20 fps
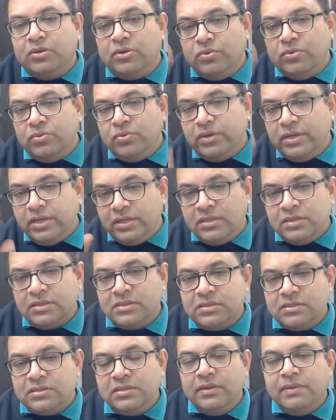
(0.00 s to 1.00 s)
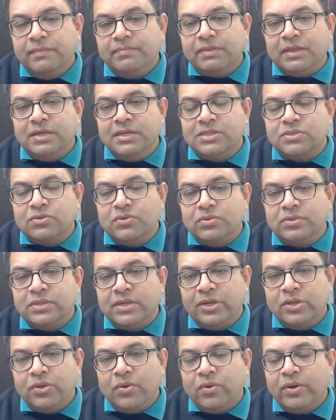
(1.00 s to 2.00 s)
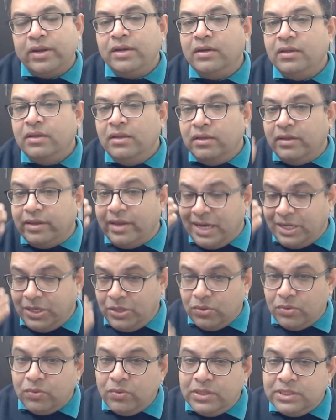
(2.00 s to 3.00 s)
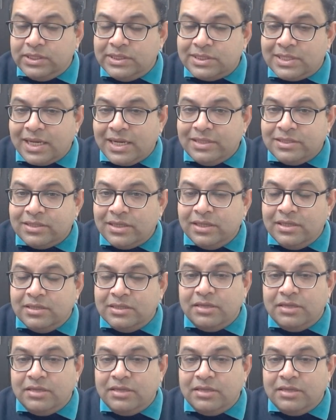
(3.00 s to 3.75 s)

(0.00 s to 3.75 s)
Do read this discourse at your end, get your own insights.